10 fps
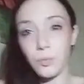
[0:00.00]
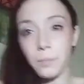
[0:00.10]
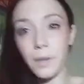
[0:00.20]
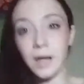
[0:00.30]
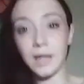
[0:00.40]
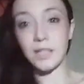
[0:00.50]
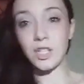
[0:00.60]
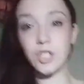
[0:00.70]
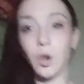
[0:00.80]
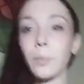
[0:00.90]
much,
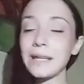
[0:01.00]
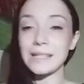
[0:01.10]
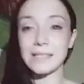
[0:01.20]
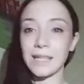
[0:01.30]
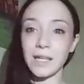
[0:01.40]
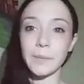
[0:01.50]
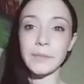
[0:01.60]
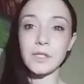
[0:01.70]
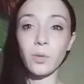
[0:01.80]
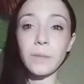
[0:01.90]
so many tips,
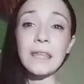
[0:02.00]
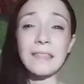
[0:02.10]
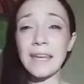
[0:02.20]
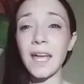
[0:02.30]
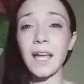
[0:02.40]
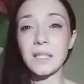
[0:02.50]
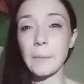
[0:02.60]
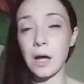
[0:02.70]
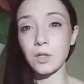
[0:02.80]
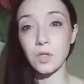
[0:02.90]
so many things
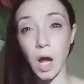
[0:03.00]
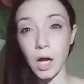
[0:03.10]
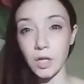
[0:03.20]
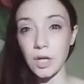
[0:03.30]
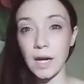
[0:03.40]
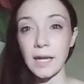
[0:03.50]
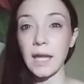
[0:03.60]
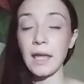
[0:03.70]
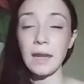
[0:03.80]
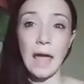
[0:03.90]
about dog
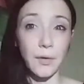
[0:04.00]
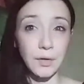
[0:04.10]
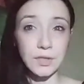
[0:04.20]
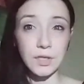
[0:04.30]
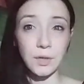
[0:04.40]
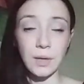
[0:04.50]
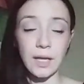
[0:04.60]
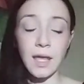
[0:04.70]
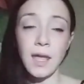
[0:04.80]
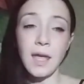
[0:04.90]
training and how to do it,
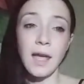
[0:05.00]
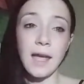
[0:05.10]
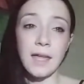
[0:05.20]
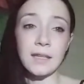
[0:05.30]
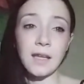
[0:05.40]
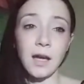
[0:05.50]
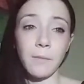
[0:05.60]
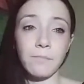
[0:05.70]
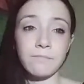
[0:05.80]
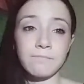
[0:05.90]
and
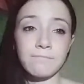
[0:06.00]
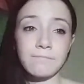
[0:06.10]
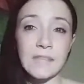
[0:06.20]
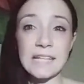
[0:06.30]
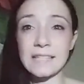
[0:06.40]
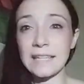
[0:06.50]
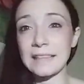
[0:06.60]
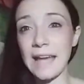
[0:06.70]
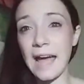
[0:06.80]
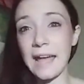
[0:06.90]
things like
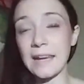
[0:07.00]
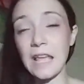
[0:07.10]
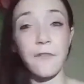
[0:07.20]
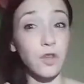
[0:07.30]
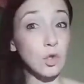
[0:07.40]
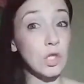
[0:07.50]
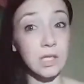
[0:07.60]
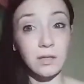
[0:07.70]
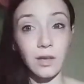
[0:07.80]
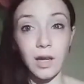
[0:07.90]
that if you
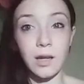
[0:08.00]
just look.